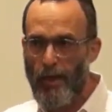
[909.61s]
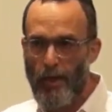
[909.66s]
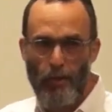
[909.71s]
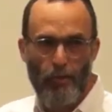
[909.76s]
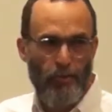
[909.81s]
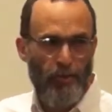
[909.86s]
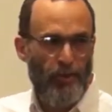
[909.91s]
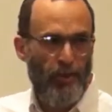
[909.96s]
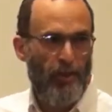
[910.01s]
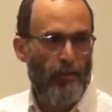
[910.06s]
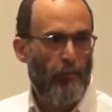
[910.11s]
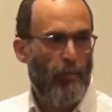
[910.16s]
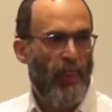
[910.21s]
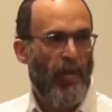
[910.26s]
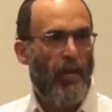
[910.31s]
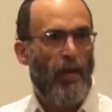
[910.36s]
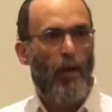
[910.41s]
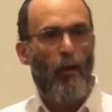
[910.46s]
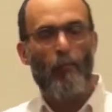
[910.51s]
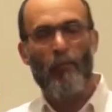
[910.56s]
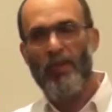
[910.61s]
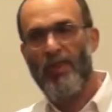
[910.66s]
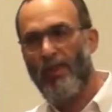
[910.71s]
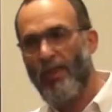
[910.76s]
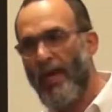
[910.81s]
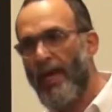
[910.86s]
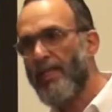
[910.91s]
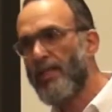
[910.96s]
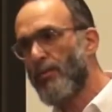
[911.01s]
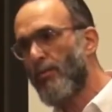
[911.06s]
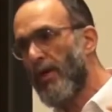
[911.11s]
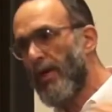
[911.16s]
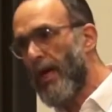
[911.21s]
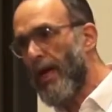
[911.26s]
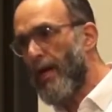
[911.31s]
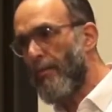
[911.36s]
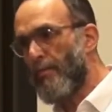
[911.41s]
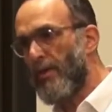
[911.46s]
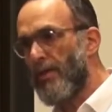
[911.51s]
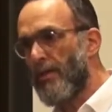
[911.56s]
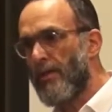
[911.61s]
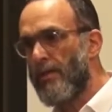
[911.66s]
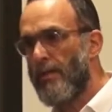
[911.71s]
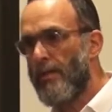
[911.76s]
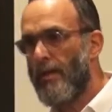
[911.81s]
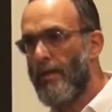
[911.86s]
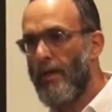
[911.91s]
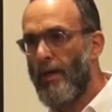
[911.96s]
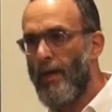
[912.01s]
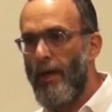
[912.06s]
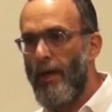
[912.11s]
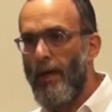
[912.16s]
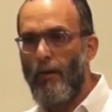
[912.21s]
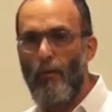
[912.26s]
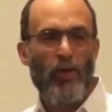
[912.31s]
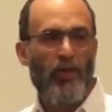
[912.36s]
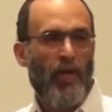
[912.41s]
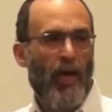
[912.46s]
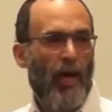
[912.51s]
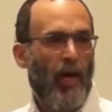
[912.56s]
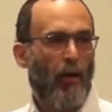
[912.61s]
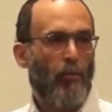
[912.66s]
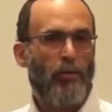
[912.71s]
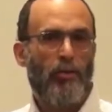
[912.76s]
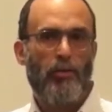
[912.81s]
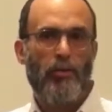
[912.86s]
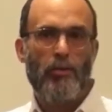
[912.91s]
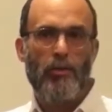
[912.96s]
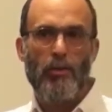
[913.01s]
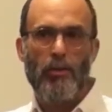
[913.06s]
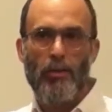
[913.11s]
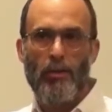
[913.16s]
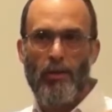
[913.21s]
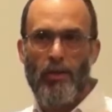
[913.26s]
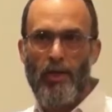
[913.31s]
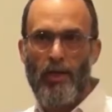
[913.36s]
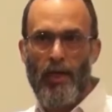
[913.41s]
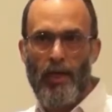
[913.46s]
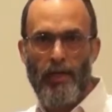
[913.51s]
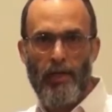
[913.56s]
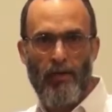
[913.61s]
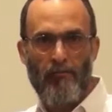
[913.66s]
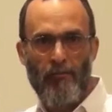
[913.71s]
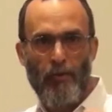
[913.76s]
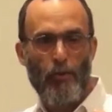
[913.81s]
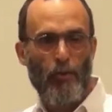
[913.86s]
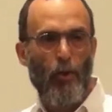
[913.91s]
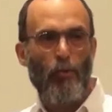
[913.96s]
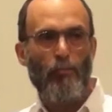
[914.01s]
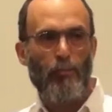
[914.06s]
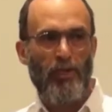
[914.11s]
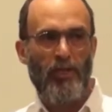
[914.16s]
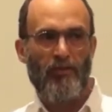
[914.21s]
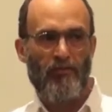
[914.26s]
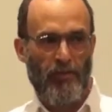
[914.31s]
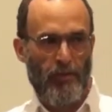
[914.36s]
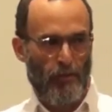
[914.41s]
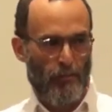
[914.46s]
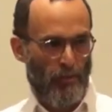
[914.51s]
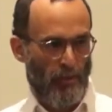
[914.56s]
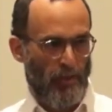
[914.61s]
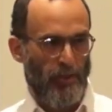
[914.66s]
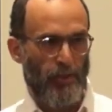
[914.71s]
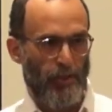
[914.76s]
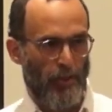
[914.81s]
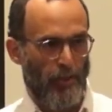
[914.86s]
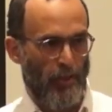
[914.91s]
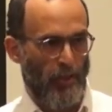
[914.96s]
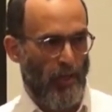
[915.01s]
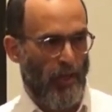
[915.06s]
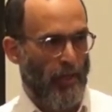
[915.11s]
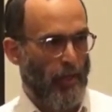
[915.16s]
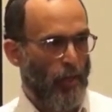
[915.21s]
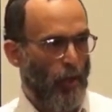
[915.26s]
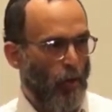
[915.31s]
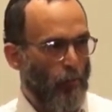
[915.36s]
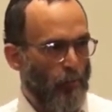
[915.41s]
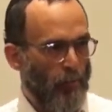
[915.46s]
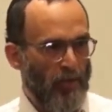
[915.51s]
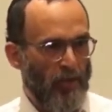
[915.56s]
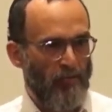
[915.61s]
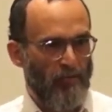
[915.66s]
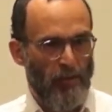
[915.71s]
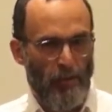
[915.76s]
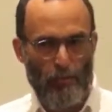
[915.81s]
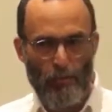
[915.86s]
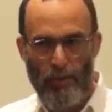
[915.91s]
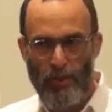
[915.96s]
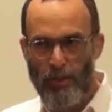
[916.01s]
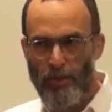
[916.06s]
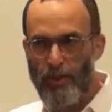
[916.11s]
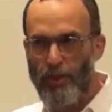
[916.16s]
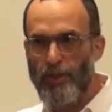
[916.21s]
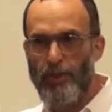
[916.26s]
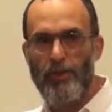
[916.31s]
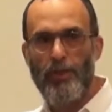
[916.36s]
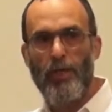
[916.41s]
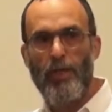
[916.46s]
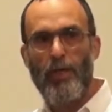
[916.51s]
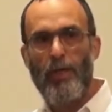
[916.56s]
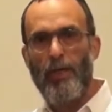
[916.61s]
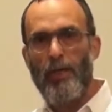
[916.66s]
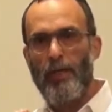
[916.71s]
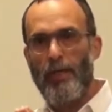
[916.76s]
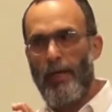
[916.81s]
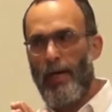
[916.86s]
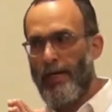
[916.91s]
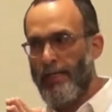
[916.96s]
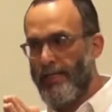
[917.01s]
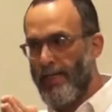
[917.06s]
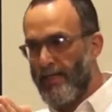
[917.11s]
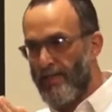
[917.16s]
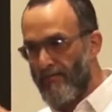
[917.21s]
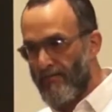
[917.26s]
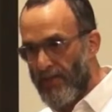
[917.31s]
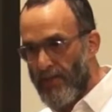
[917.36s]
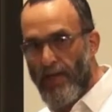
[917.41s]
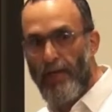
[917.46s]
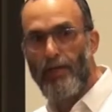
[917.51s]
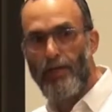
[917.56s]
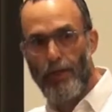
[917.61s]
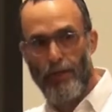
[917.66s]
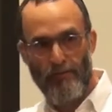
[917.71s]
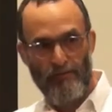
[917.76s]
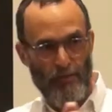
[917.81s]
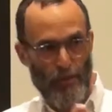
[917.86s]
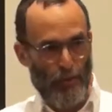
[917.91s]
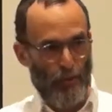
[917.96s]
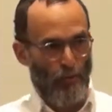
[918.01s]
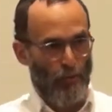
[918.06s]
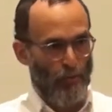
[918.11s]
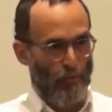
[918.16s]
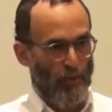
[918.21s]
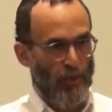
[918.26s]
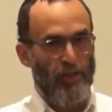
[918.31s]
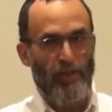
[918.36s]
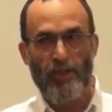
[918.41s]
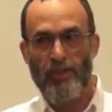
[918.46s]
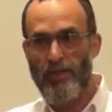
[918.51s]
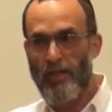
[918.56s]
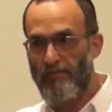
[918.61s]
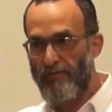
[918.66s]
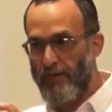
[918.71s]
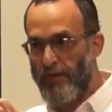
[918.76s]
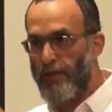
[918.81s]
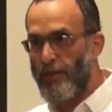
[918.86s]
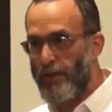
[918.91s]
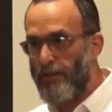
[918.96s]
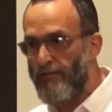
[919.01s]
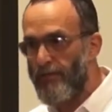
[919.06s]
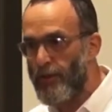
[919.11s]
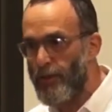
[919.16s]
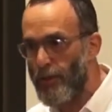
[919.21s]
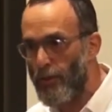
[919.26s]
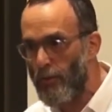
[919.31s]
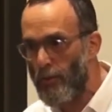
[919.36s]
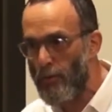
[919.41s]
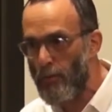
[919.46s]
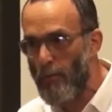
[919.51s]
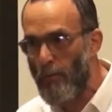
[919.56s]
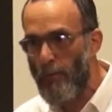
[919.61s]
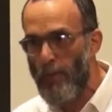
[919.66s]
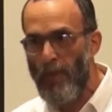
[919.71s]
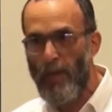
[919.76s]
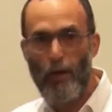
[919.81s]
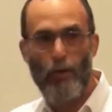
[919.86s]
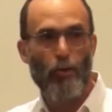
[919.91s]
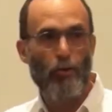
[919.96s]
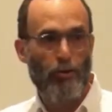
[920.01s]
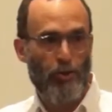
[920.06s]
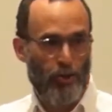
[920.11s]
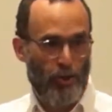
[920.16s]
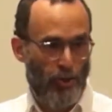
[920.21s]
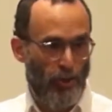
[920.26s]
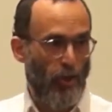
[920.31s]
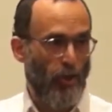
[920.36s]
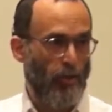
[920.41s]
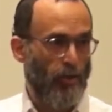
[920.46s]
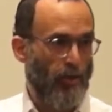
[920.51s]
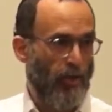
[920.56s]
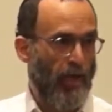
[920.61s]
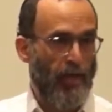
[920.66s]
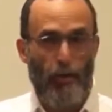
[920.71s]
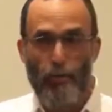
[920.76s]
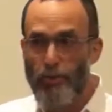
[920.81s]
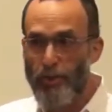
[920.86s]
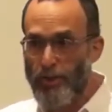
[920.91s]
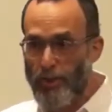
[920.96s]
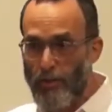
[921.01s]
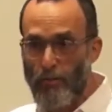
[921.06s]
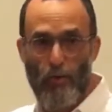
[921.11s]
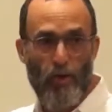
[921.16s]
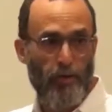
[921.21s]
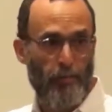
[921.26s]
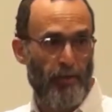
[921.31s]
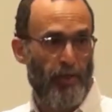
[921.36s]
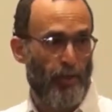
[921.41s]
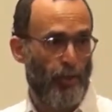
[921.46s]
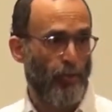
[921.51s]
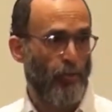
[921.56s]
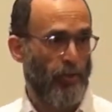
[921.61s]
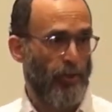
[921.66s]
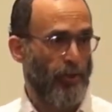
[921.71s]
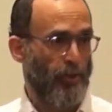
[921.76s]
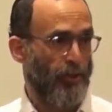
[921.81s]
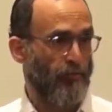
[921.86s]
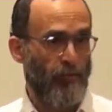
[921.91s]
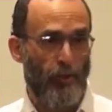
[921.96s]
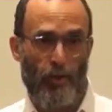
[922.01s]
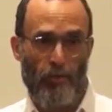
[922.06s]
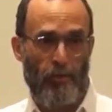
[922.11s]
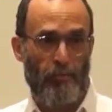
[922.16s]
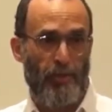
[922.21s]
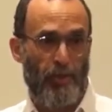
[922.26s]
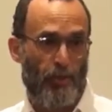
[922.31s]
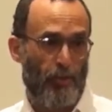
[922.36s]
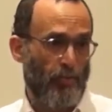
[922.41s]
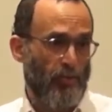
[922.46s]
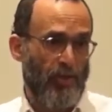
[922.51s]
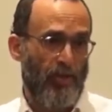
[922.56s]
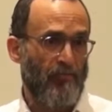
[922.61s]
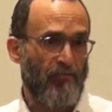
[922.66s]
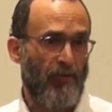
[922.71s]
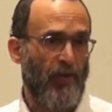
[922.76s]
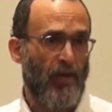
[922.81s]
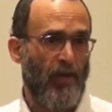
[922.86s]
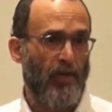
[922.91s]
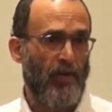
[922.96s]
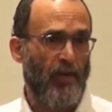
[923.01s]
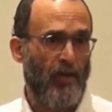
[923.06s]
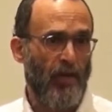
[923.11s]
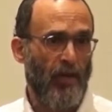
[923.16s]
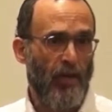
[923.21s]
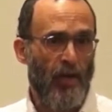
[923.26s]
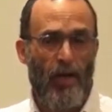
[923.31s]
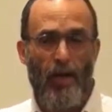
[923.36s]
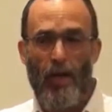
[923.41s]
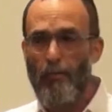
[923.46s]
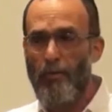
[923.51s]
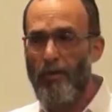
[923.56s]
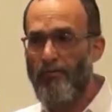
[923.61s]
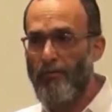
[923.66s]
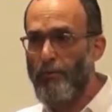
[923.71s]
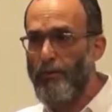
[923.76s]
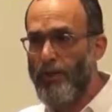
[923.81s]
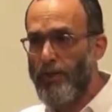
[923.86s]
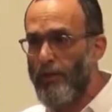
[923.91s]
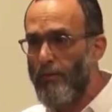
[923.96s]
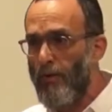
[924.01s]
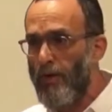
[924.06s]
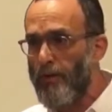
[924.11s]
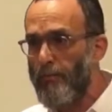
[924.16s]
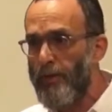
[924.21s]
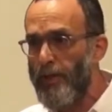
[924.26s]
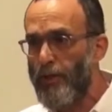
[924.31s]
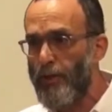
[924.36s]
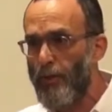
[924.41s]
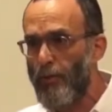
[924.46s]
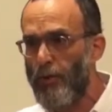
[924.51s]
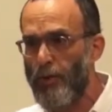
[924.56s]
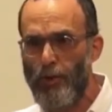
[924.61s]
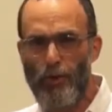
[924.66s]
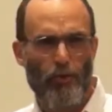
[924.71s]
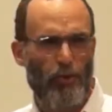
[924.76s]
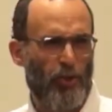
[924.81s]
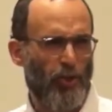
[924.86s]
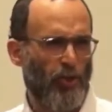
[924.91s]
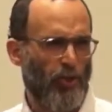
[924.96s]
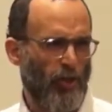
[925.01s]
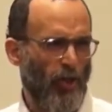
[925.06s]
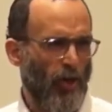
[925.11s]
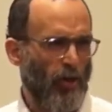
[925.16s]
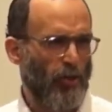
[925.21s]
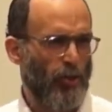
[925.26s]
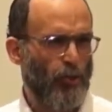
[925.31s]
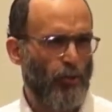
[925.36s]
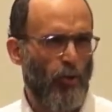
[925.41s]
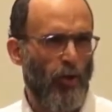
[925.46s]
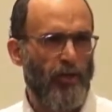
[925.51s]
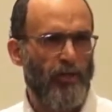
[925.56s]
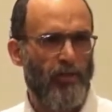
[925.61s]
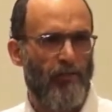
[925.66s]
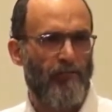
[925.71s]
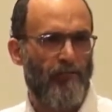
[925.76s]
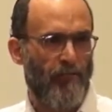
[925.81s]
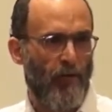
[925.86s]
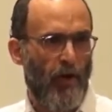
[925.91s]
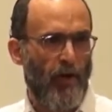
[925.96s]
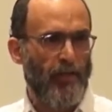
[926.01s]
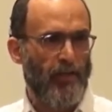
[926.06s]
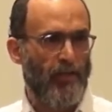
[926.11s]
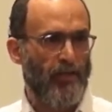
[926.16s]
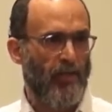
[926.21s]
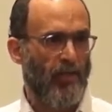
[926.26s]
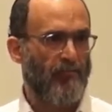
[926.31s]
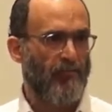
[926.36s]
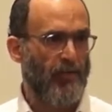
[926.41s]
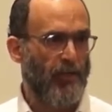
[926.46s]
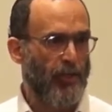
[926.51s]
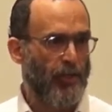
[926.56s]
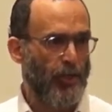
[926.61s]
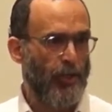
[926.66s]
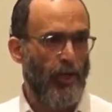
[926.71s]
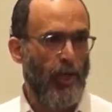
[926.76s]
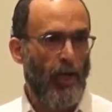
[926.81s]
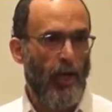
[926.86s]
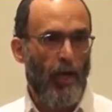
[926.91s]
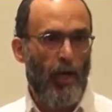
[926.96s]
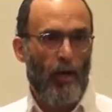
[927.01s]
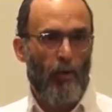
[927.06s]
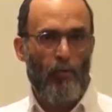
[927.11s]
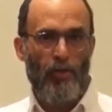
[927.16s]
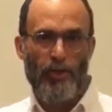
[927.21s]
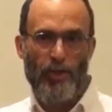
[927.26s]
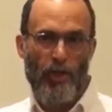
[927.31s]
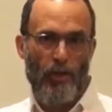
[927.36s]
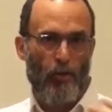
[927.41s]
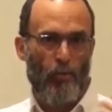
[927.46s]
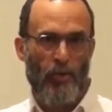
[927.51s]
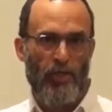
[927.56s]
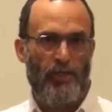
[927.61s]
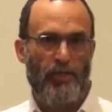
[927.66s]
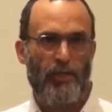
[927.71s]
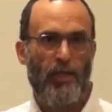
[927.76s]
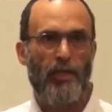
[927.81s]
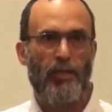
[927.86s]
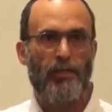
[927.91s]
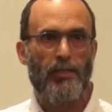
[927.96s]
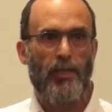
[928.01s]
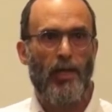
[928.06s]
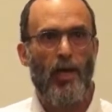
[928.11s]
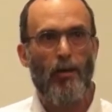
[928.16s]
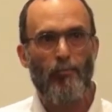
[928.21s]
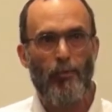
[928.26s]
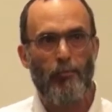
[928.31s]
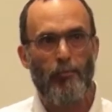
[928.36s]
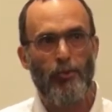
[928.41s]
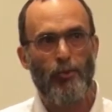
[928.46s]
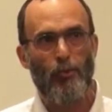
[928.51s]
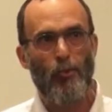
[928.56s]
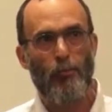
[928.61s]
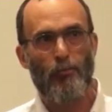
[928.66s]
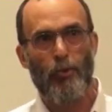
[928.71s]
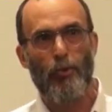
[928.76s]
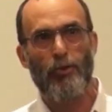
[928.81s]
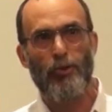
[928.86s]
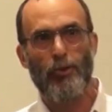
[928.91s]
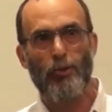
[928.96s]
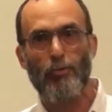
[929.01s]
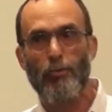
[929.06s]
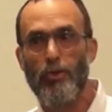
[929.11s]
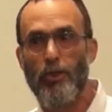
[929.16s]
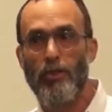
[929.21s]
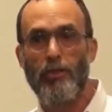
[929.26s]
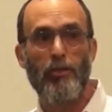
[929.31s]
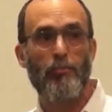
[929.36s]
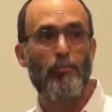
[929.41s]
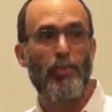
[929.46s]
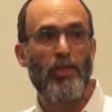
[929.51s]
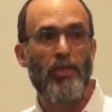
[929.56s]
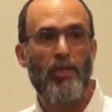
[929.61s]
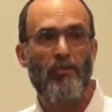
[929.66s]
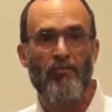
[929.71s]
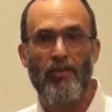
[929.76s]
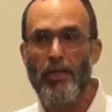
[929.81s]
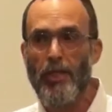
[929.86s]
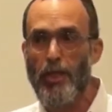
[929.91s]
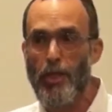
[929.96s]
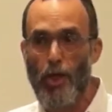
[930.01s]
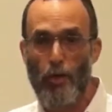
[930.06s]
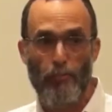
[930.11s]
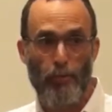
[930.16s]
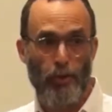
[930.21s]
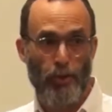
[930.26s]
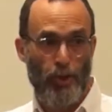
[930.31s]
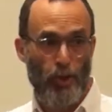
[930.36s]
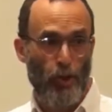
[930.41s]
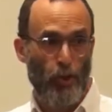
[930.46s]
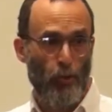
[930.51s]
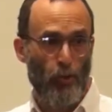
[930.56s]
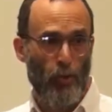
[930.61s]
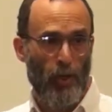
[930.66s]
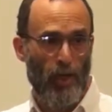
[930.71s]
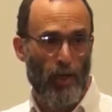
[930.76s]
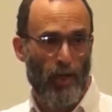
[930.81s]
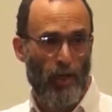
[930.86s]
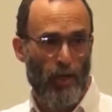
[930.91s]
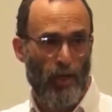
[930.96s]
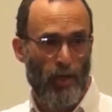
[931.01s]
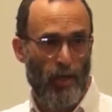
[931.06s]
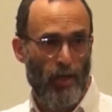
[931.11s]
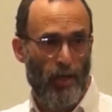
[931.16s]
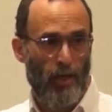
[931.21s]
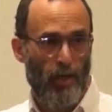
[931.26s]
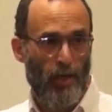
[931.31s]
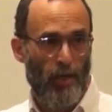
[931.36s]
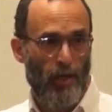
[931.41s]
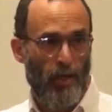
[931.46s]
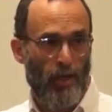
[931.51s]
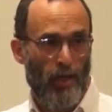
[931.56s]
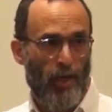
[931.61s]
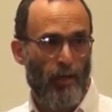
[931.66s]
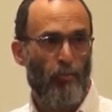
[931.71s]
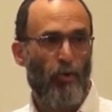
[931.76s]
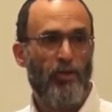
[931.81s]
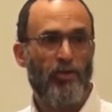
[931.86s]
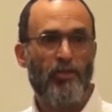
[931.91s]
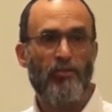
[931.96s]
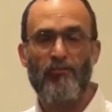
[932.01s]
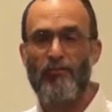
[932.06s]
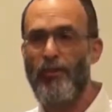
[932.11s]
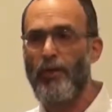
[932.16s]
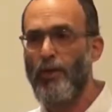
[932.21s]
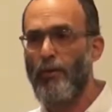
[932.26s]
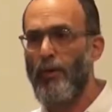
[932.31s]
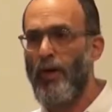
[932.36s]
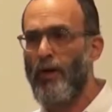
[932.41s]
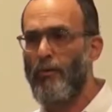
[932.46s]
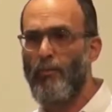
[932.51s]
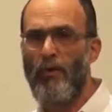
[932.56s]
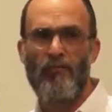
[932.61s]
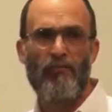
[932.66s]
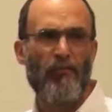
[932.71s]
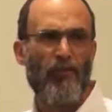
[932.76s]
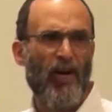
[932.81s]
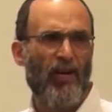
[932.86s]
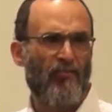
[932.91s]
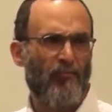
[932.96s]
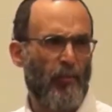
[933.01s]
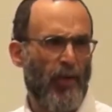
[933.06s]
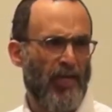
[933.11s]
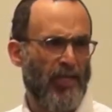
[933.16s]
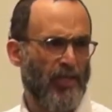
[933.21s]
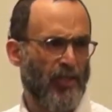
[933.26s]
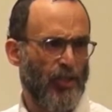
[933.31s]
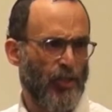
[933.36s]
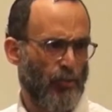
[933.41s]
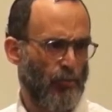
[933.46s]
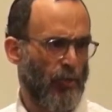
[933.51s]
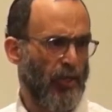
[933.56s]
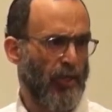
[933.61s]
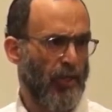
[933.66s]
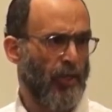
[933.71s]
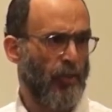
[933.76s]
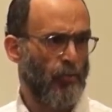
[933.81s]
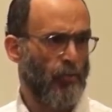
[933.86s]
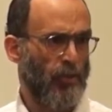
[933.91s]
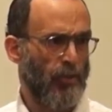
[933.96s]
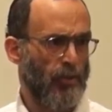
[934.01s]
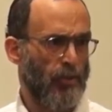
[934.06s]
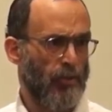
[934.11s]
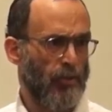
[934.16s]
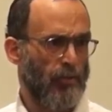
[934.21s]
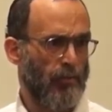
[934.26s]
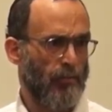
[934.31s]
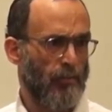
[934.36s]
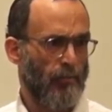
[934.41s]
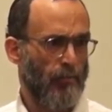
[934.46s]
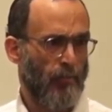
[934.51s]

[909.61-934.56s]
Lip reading: You see, but that's what happened. Without the, if you don't believe in the religion, and you don't believe in the religious identification of Jew, the religious definition of a Jew, you're stuck, and you still want to be Jewish. If you don't want to be Jewish, then fine. But if you still want to be Jewish, you're stuck trying to find a definition, which I always say is comparable to a person who doesn't believe in the number two and wants to figure out what 5 minus 3 equals.